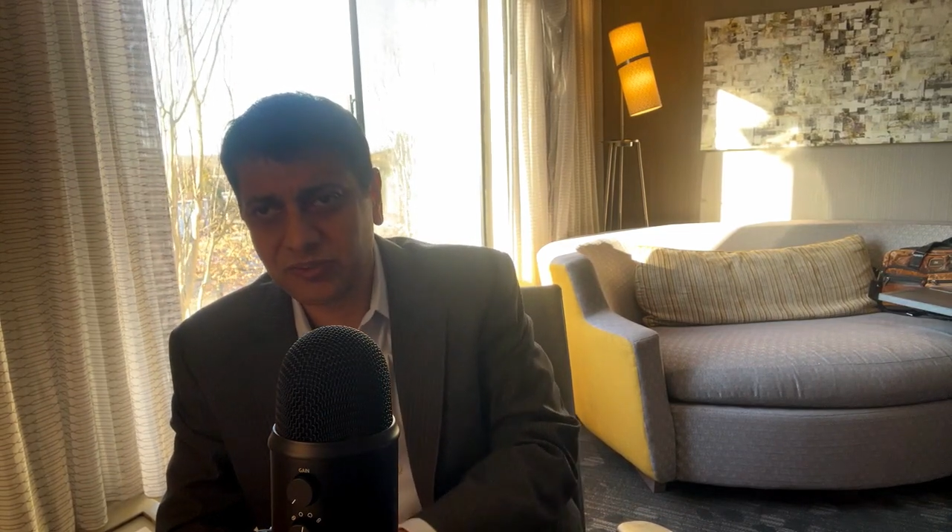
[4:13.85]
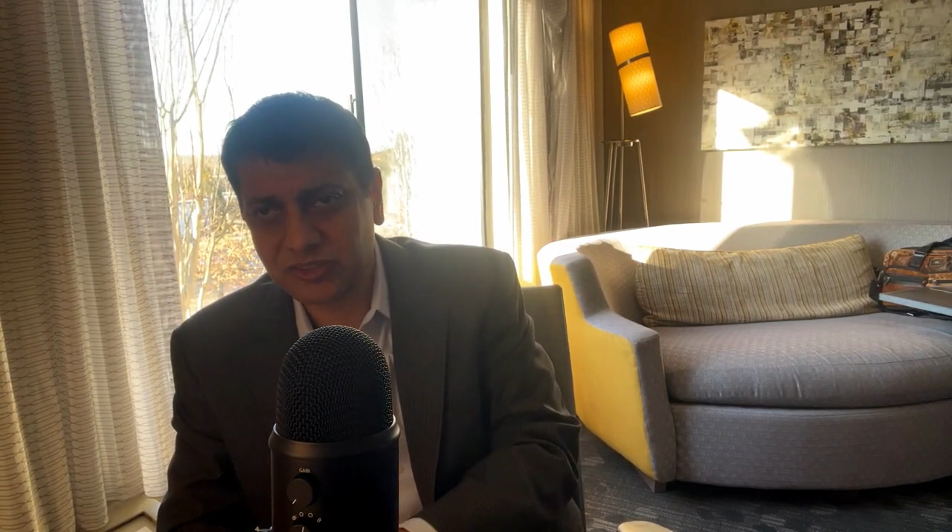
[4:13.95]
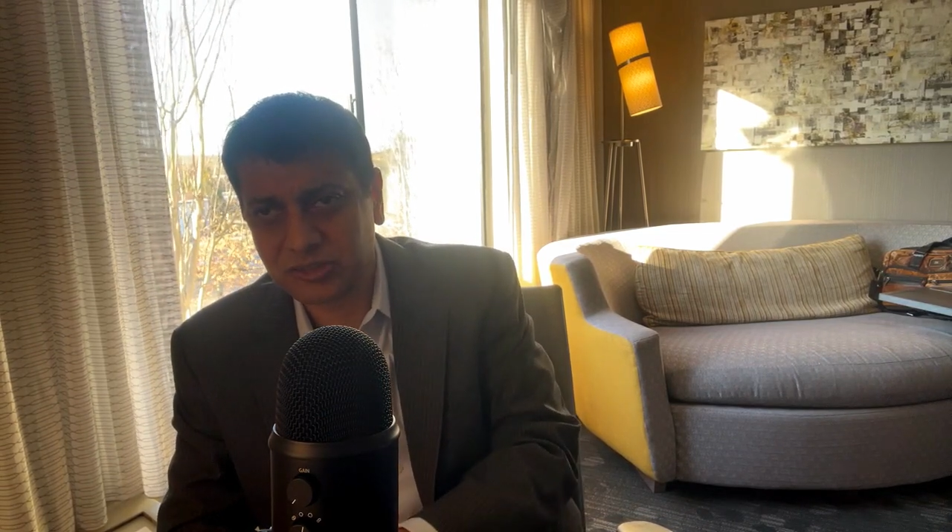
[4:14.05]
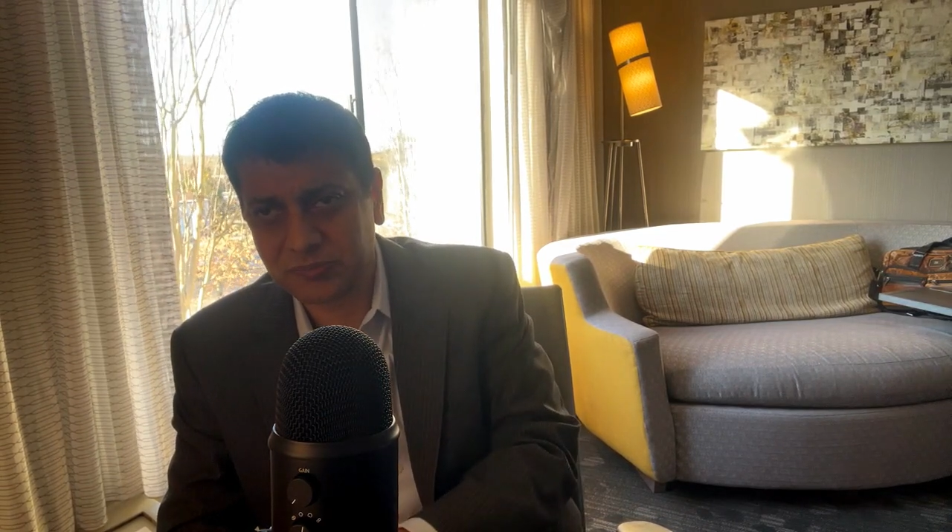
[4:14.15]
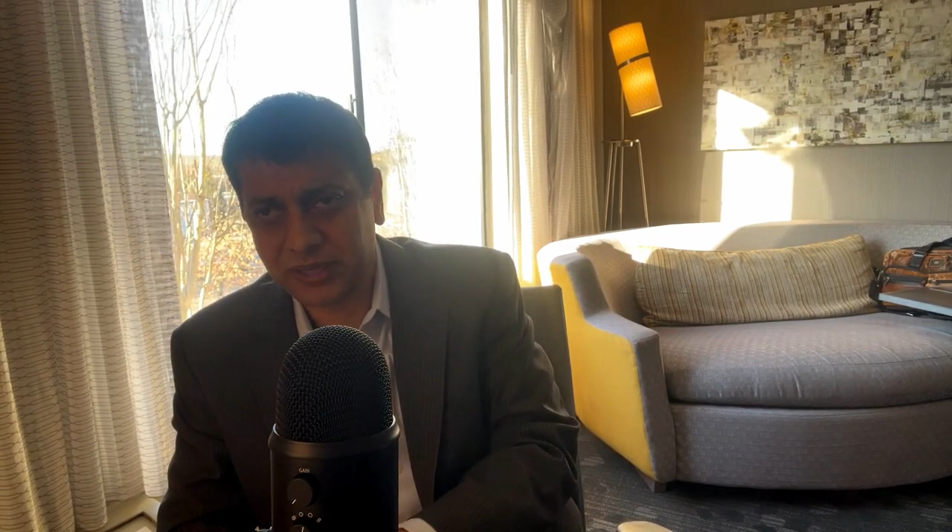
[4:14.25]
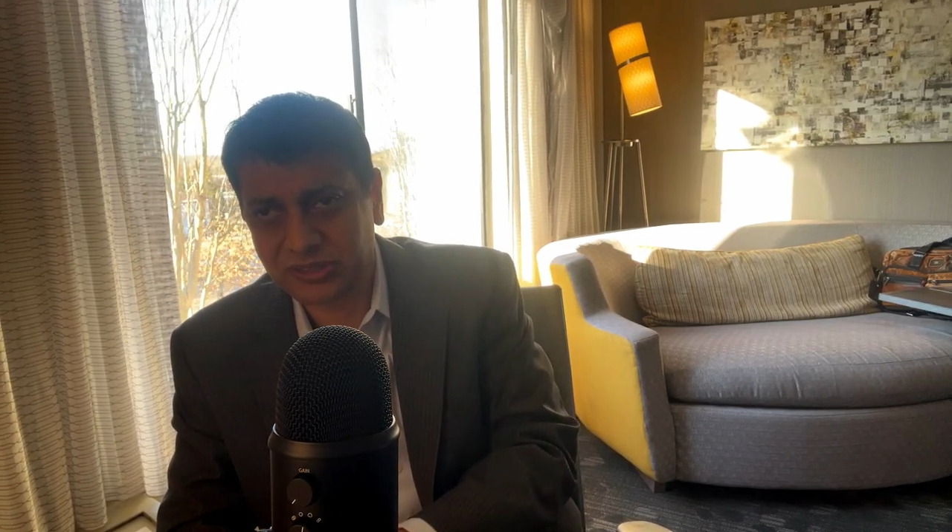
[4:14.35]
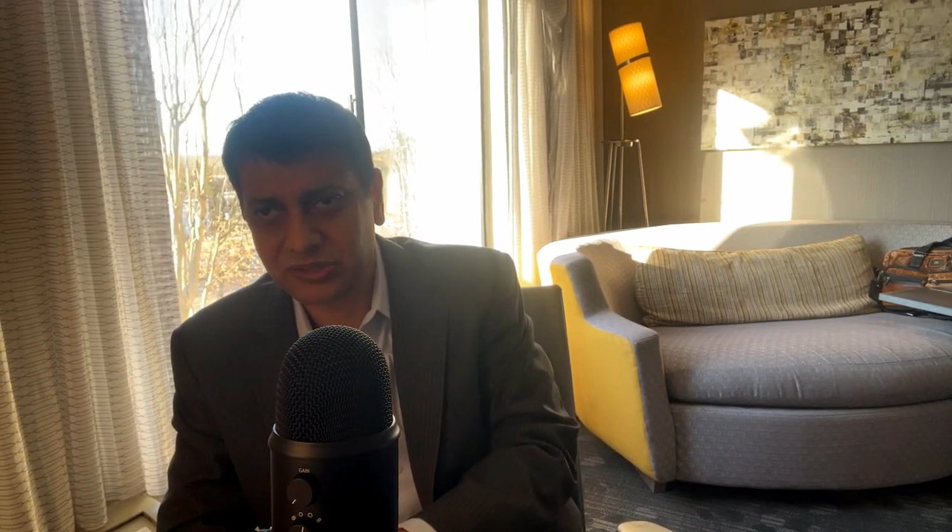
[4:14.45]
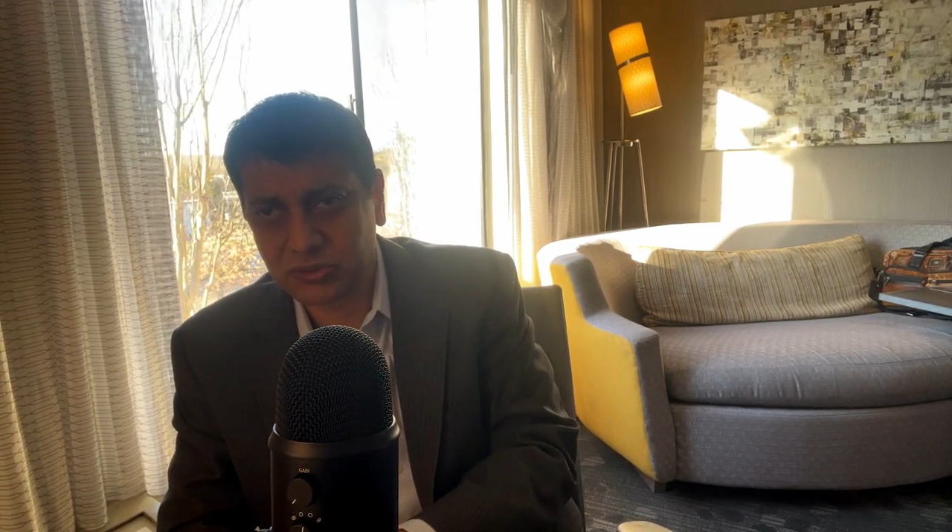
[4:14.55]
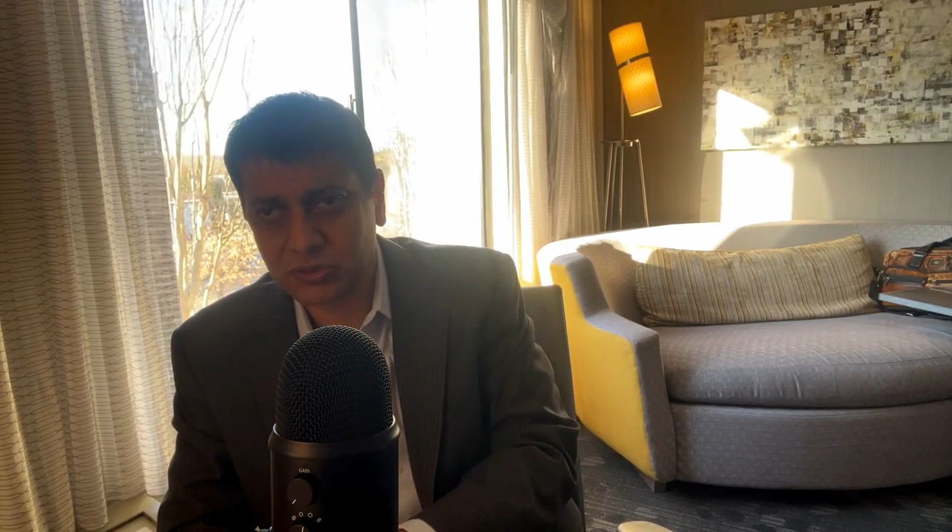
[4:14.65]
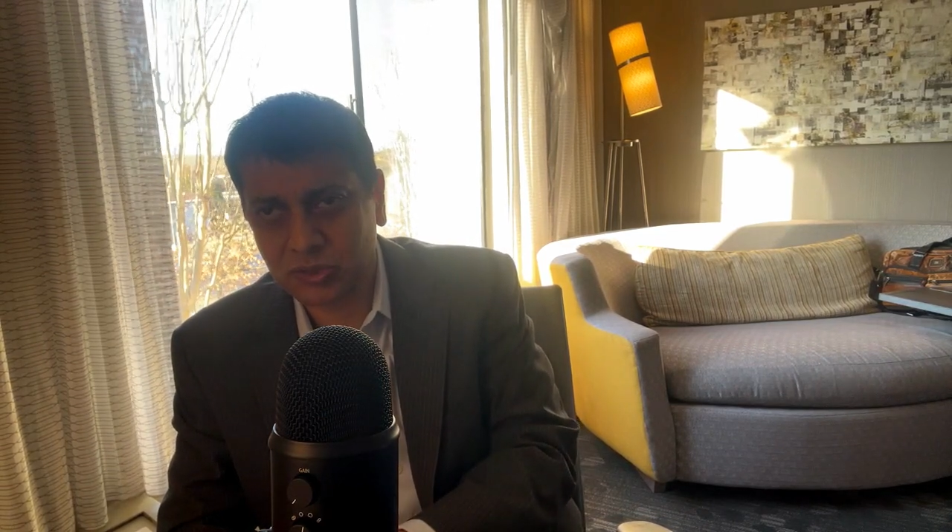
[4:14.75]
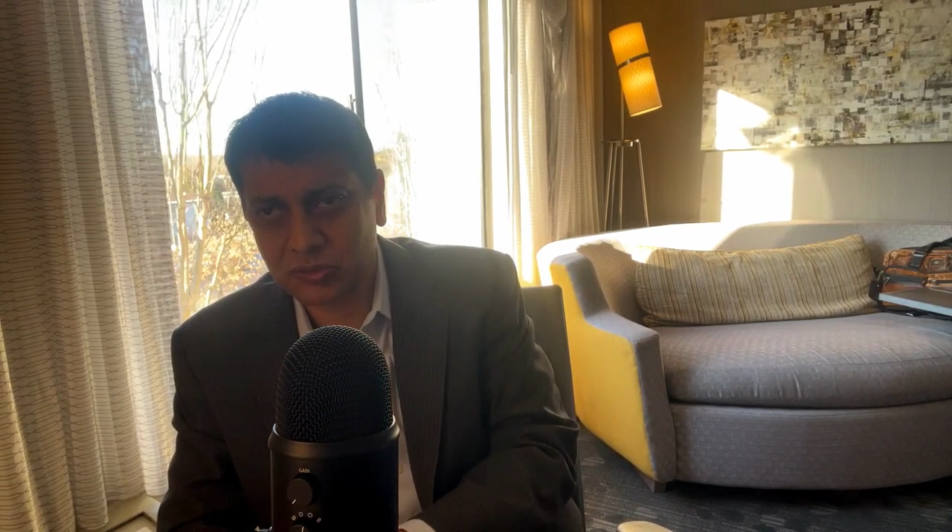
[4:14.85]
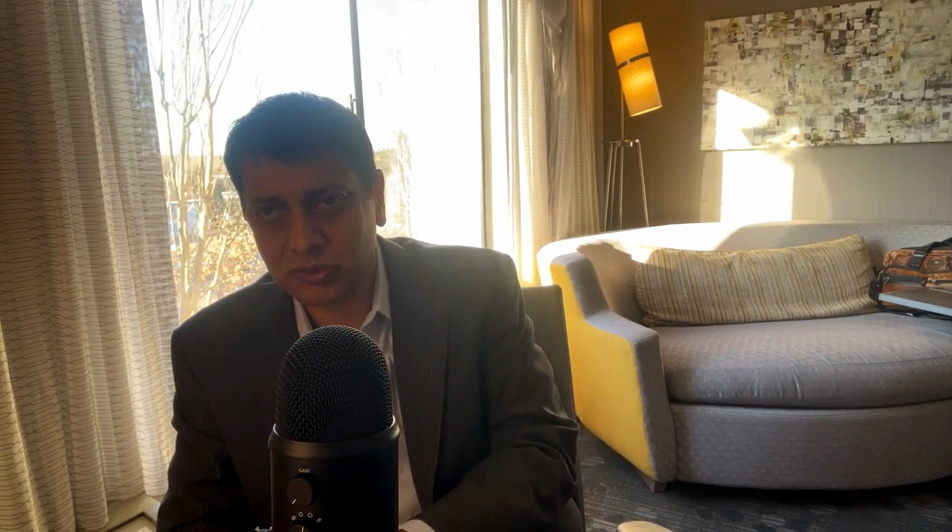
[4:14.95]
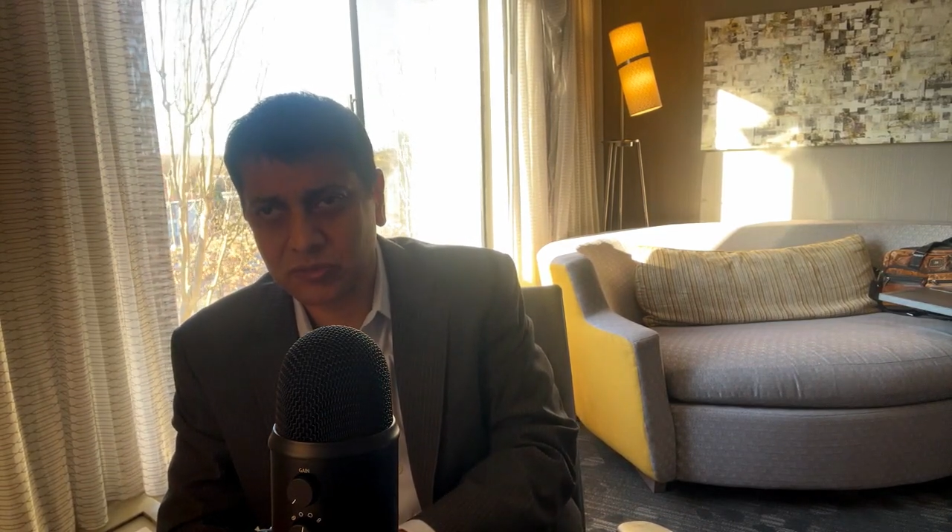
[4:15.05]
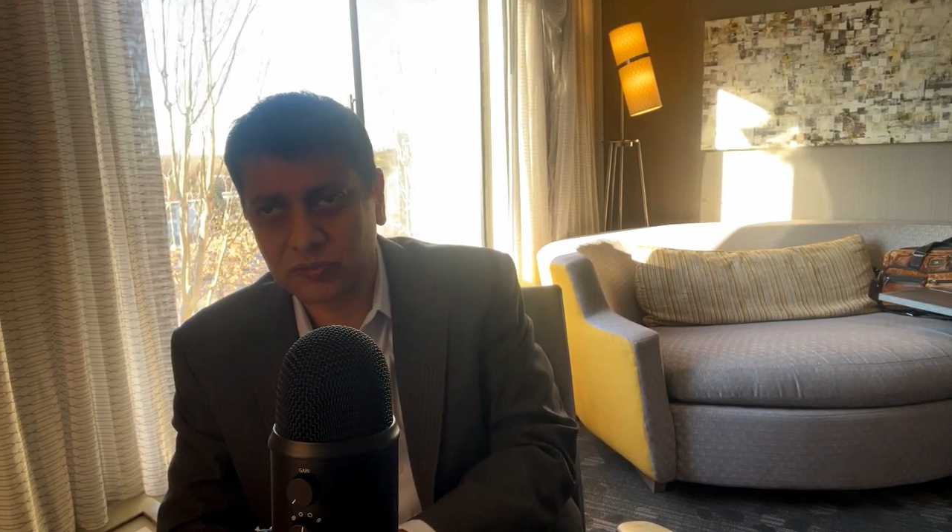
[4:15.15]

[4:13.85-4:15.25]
which is medicine 2.0,